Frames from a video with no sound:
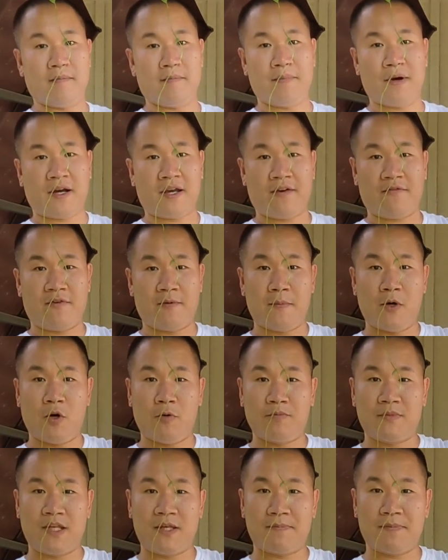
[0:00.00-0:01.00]
bucket from
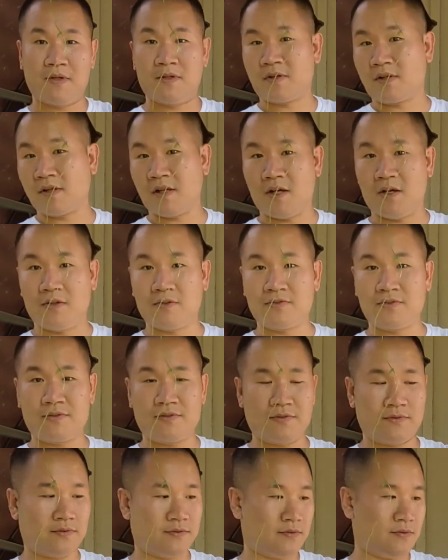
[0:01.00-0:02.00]
Home Depot or Lowe's,
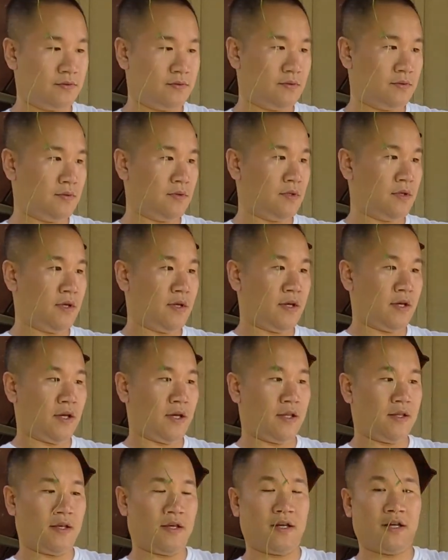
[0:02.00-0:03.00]

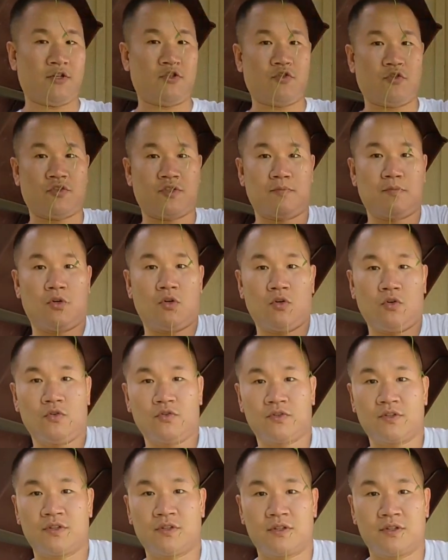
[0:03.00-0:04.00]
and then I drill some
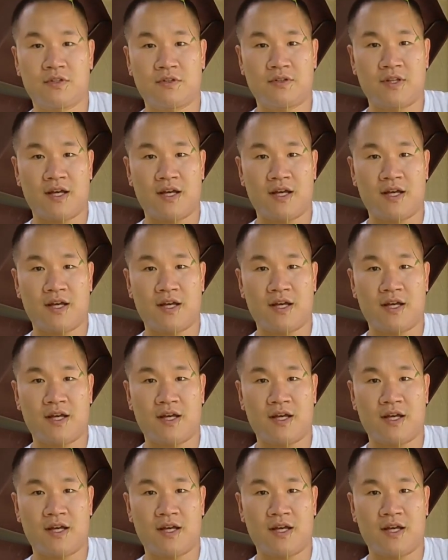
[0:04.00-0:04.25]
holes so